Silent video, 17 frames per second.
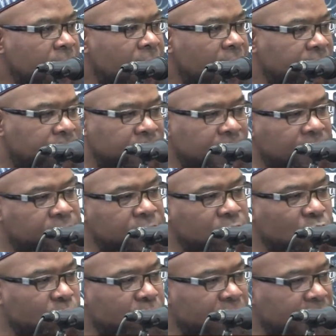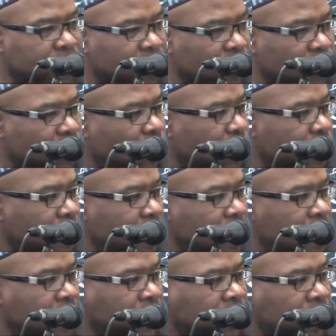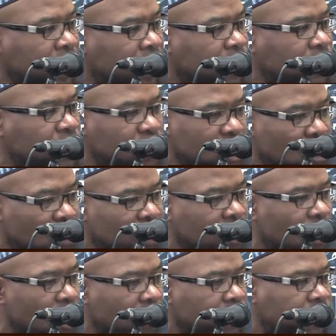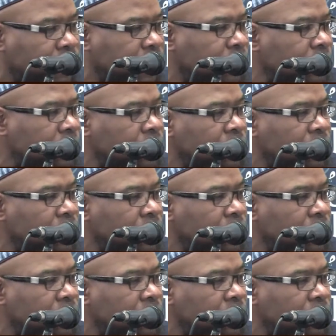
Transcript: I fear for you people more than anything else showing off.